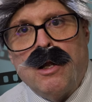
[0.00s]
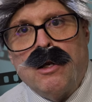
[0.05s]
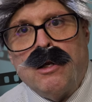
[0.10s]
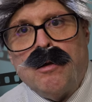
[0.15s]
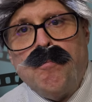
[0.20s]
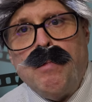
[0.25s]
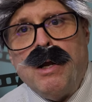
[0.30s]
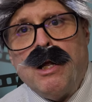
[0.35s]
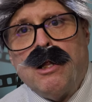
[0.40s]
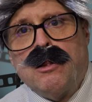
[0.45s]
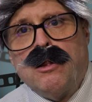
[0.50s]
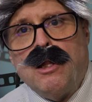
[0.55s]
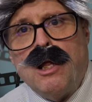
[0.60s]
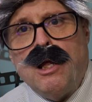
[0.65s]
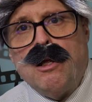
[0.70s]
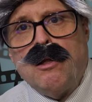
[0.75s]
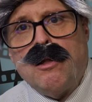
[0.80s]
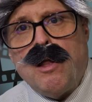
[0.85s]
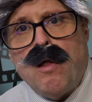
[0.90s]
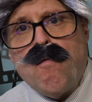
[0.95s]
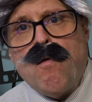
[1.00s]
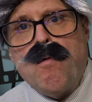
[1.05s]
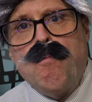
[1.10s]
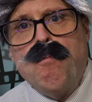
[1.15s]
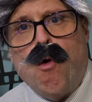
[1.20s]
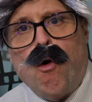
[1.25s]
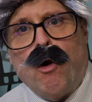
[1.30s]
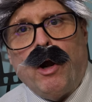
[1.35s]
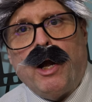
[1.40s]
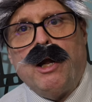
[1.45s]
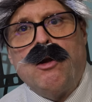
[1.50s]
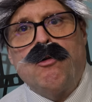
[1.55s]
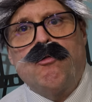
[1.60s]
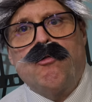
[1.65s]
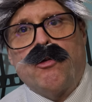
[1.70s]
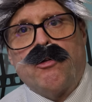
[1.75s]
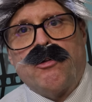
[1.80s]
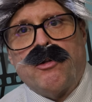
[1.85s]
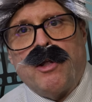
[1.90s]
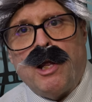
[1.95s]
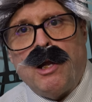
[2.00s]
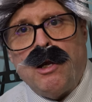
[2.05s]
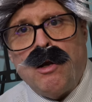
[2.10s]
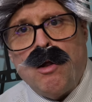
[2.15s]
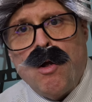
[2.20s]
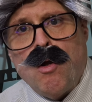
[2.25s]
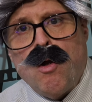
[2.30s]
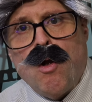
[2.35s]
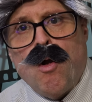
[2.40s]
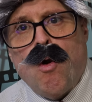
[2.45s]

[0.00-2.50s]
To make things even more interesting,